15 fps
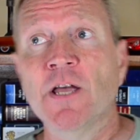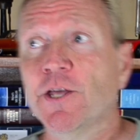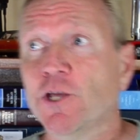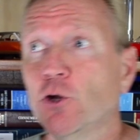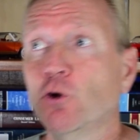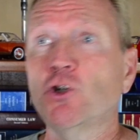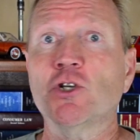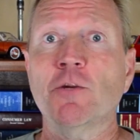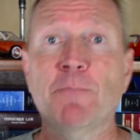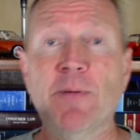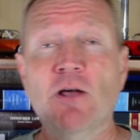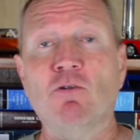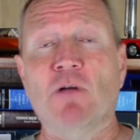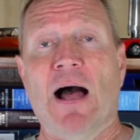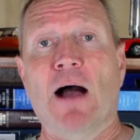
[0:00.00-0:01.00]
you should be
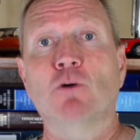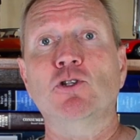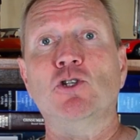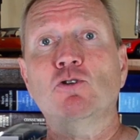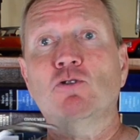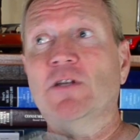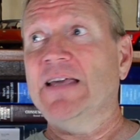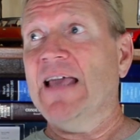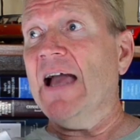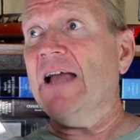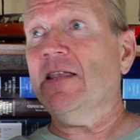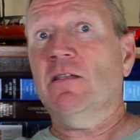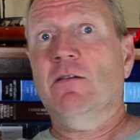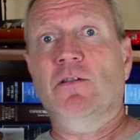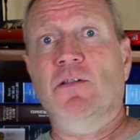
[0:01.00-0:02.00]
allowed to
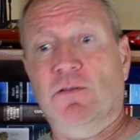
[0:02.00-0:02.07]
get